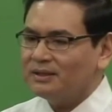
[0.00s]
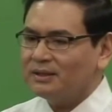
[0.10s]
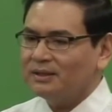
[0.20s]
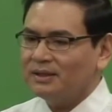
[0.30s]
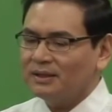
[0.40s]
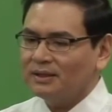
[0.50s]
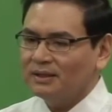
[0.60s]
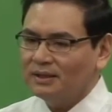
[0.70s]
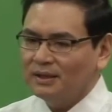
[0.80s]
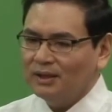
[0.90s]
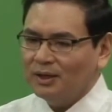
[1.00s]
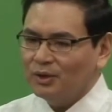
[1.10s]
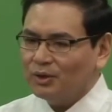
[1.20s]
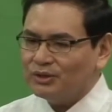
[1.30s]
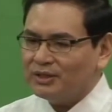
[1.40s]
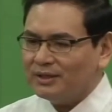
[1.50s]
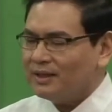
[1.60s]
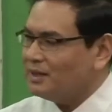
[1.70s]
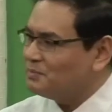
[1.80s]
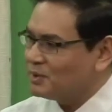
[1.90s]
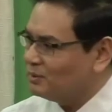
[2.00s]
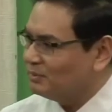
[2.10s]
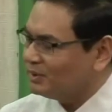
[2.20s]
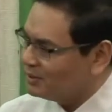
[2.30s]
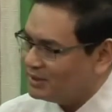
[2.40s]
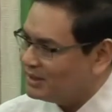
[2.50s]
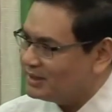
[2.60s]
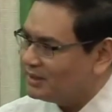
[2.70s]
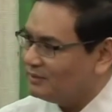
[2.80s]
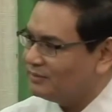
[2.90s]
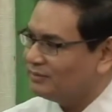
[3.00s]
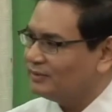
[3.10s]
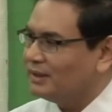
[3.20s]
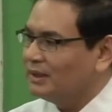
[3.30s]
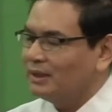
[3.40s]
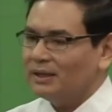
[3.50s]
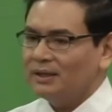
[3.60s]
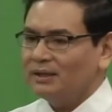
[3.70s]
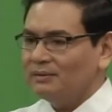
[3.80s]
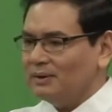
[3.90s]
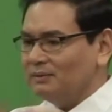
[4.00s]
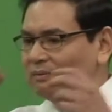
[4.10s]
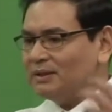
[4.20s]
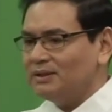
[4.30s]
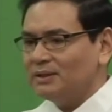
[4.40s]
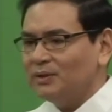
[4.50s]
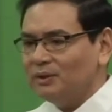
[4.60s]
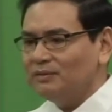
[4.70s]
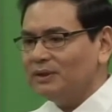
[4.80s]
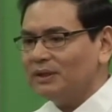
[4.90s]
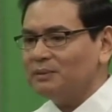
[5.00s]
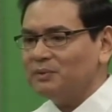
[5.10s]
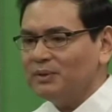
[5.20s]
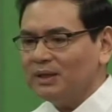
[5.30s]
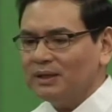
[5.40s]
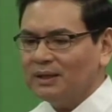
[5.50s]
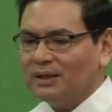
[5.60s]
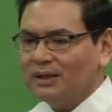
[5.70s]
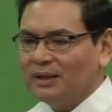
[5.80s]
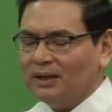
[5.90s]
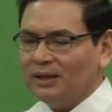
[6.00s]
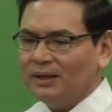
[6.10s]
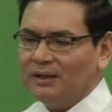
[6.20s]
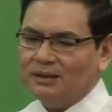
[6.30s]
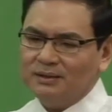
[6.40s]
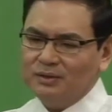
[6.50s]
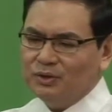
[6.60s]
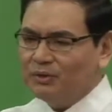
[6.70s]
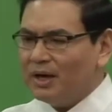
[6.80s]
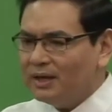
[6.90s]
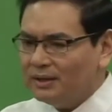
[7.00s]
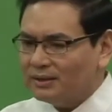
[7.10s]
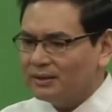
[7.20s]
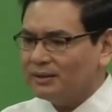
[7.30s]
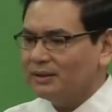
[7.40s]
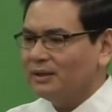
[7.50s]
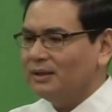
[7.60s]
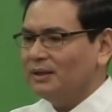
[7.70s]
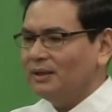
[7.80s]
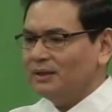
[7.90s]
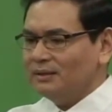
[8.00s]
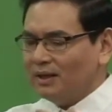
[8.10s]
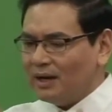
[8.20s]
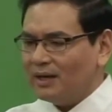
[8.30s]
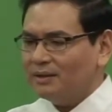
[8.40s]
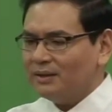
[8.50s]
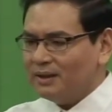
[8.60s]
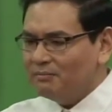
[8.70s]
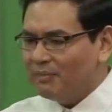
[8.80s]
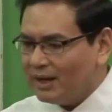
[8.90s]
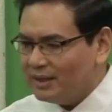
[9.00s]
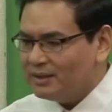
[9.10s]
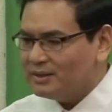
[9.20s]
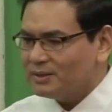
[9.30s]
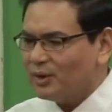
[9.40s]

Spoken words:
said, "Nosce te ipsum, know thyself." What is the goal of the Katipunan? Unite the heart and minds